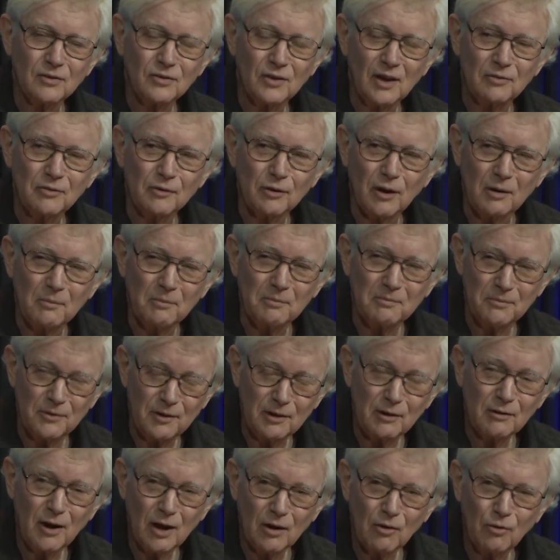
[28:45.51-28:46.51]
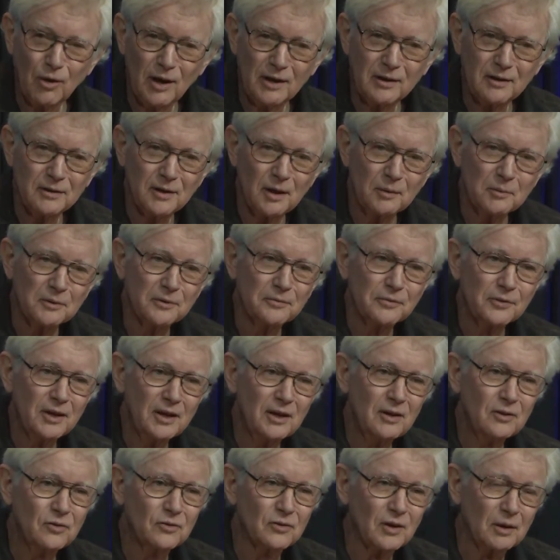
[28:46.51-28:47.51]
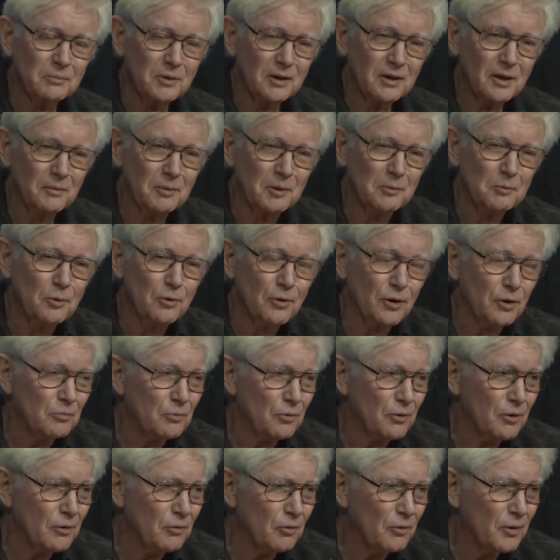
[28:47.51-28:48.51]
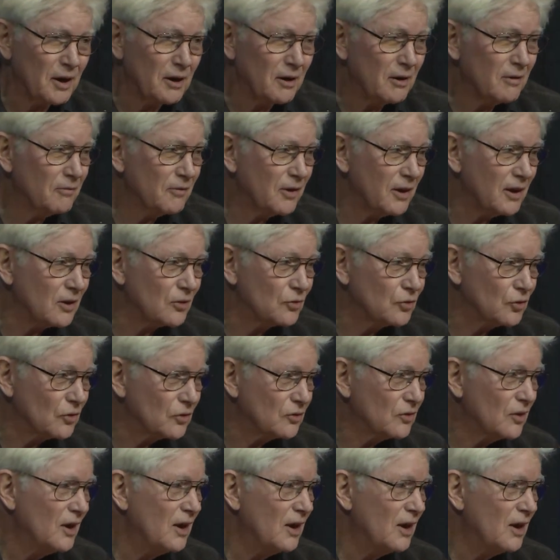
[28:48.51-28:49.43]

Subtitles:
And there are quite a number of cases, I'm becoming more and more aware of cases,